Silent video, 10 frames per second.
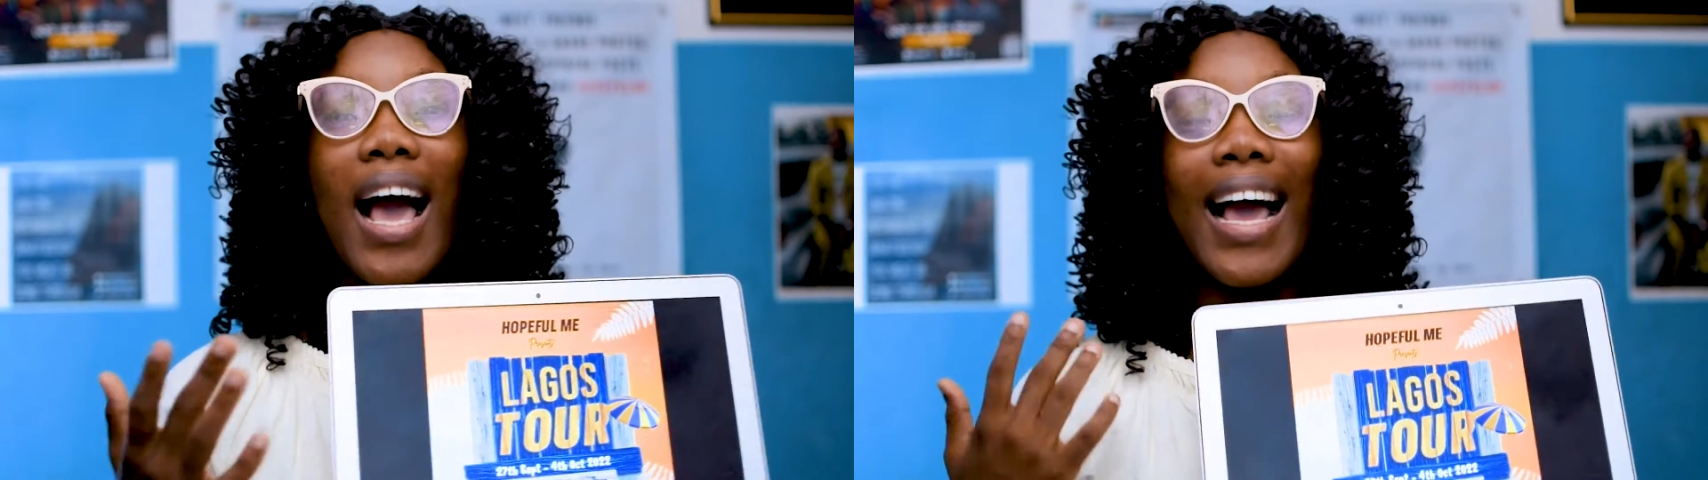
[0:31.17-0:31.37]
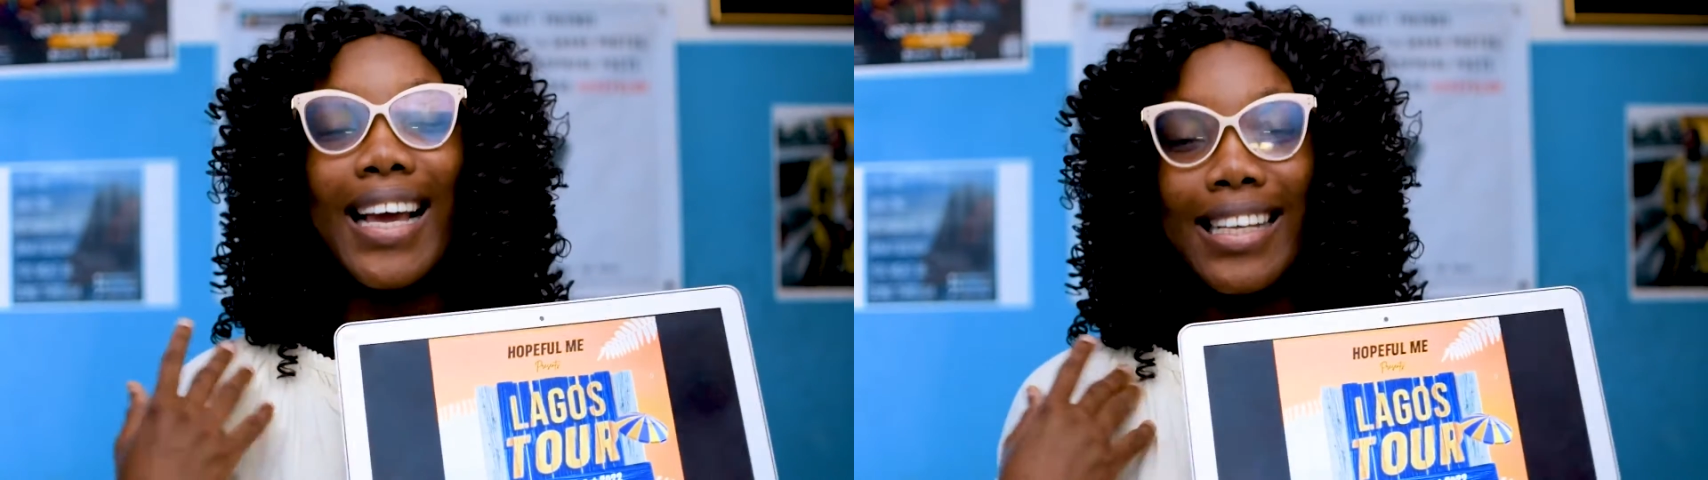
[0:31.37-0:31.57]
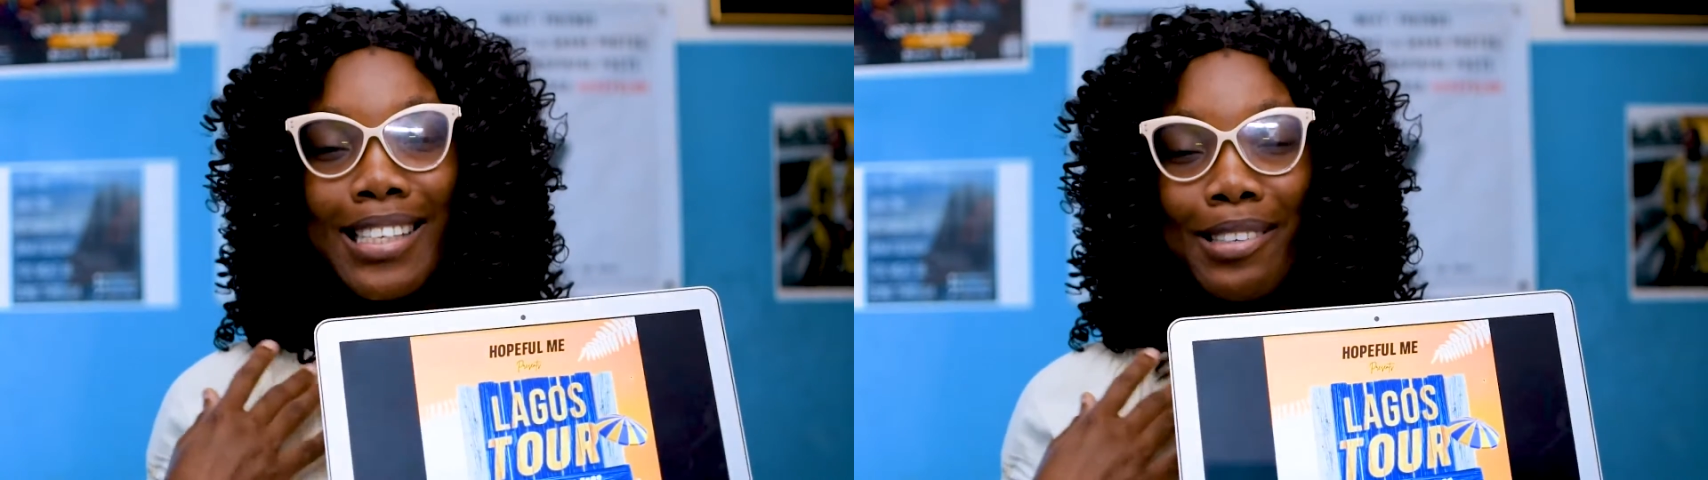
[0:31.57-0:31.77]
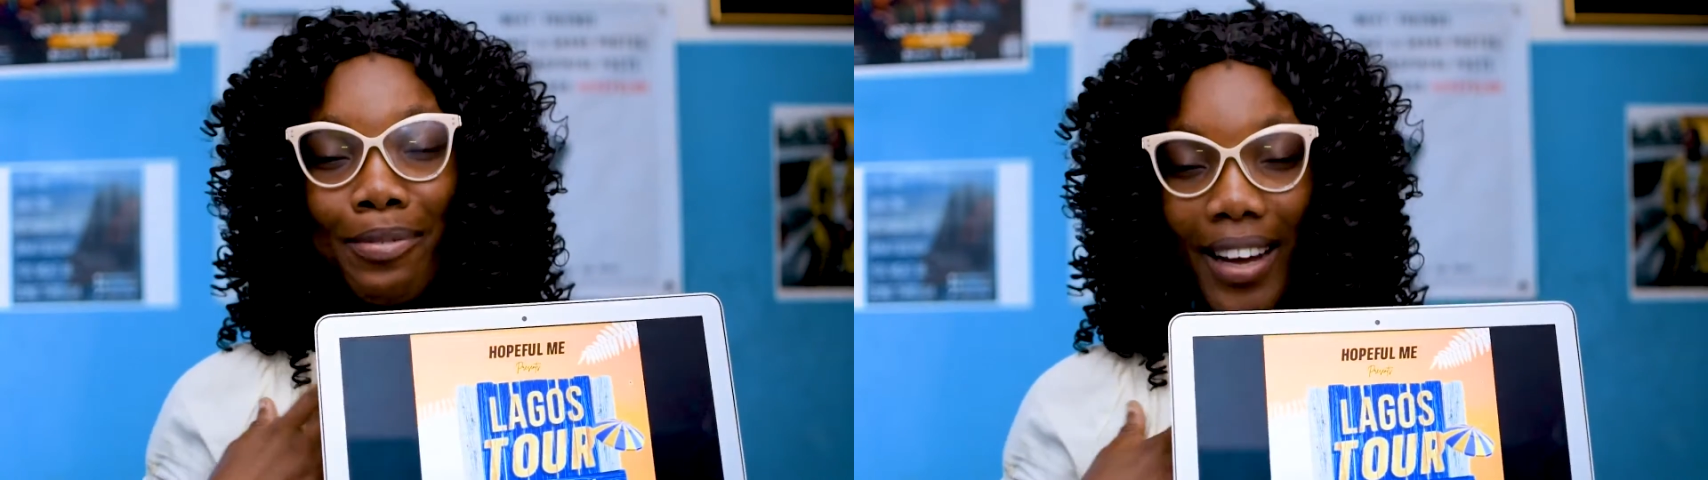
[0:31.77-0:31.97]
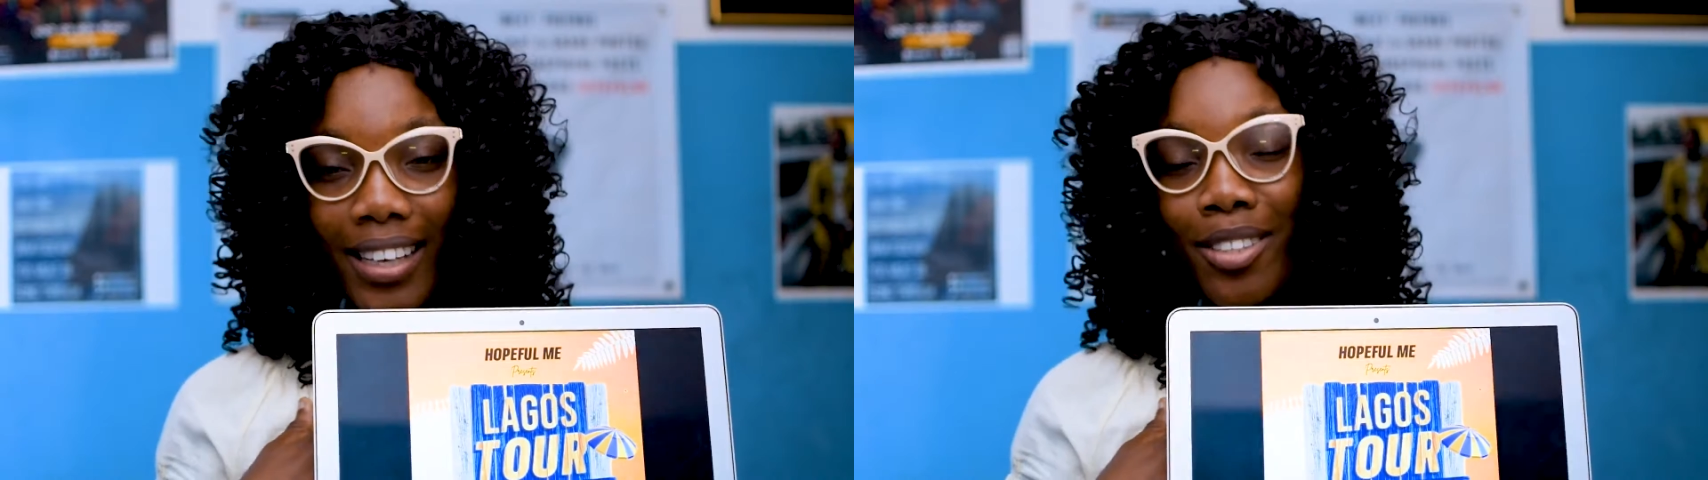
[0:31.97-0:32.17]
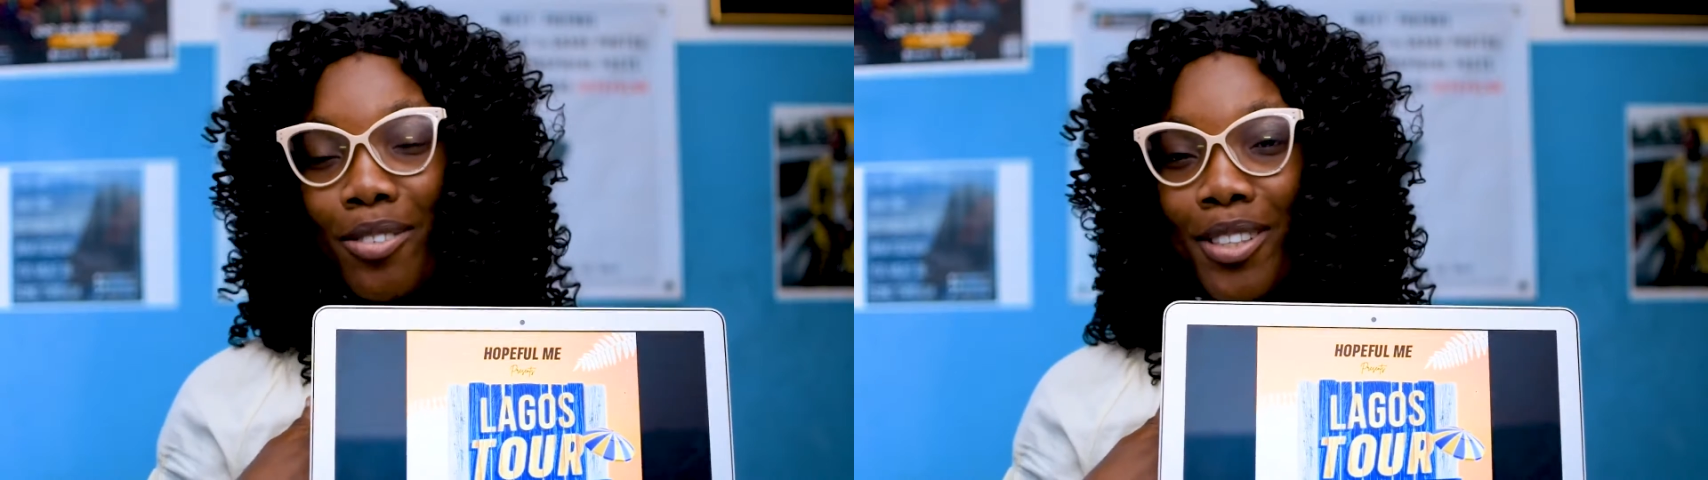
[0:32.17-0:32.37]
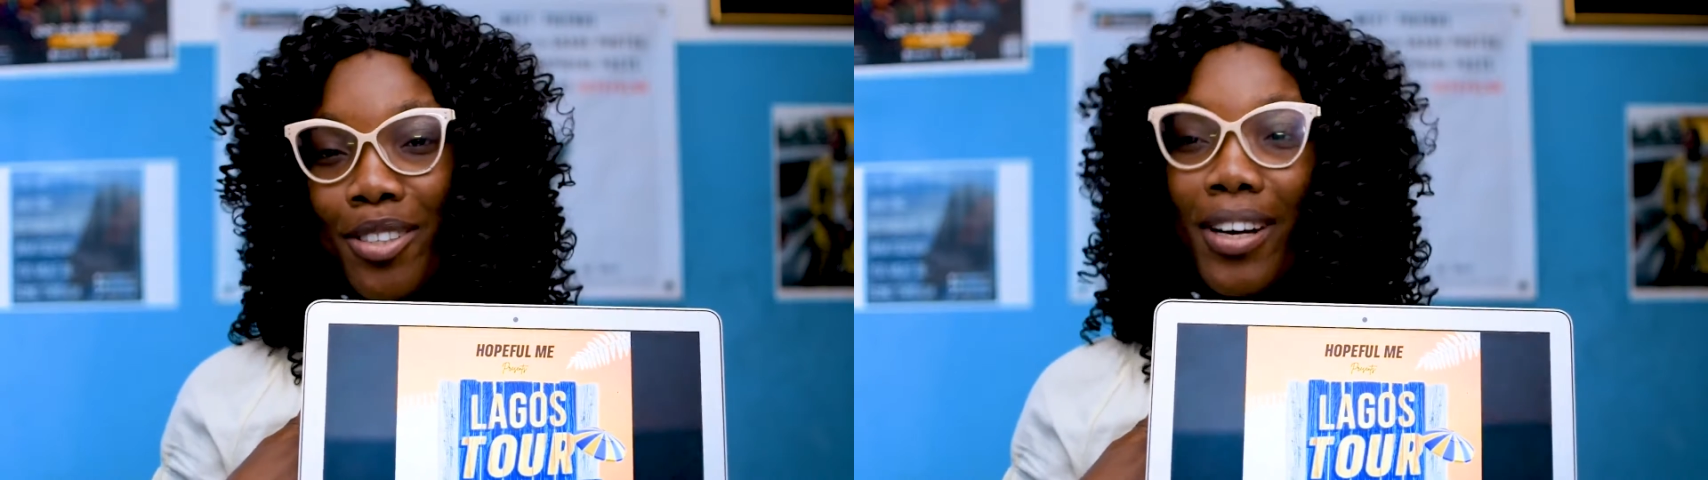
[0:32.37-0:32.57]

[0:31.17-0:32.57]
I expect to see